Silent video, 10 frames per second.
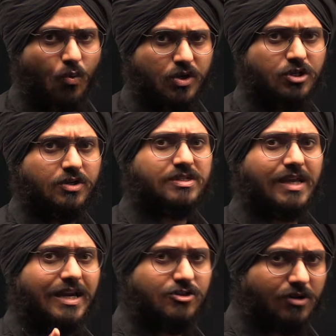which is
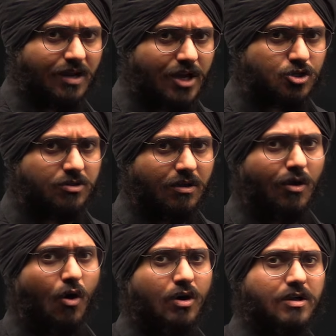
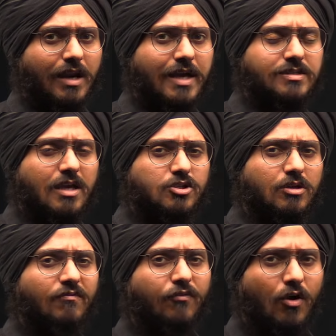International
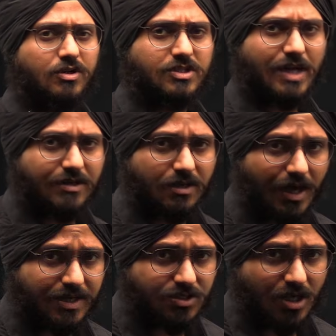Organization for
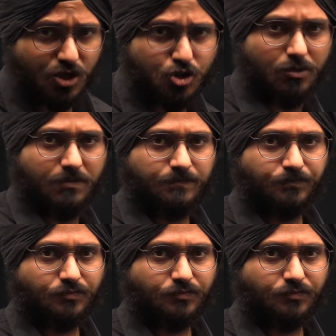Standardization.